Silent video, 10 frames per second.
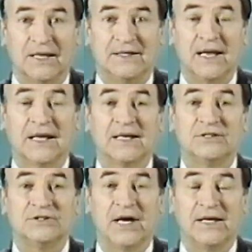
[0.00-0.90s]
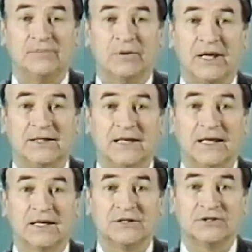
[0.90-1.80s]
Delicate china plate,
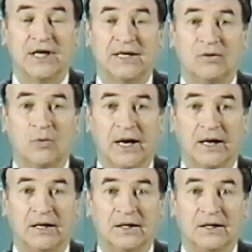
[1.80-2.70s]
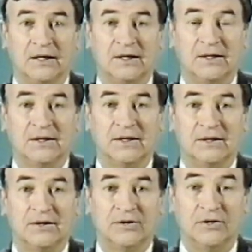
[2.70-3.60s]
delicate china ware.
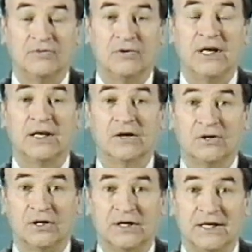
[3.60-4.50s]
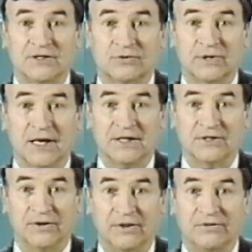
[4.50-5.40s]
You've really learned a history
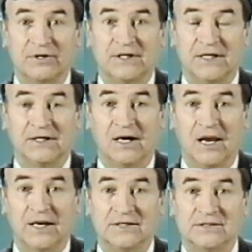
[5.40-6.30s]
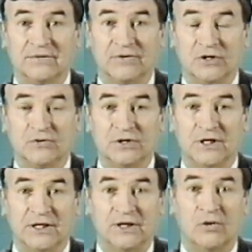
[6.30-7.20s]
lesson, the 13 colonies of the
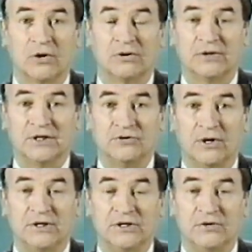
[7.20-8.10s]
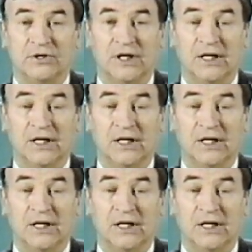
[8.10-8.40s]
Union in the order they joined the Union.